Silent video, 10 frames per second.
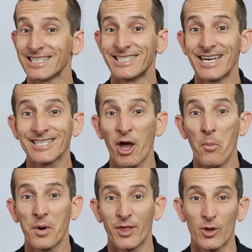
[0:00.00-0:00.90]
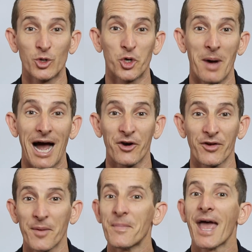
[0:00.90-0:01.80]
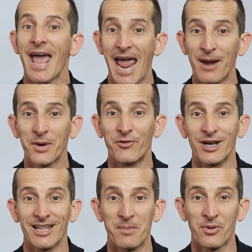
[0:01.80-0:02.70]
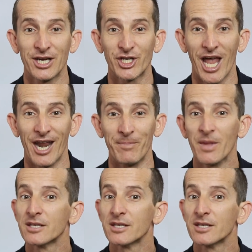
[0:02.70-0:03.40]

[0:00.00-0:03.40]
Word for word: it does help with the YouTube algorithm and we'd really appreciate it.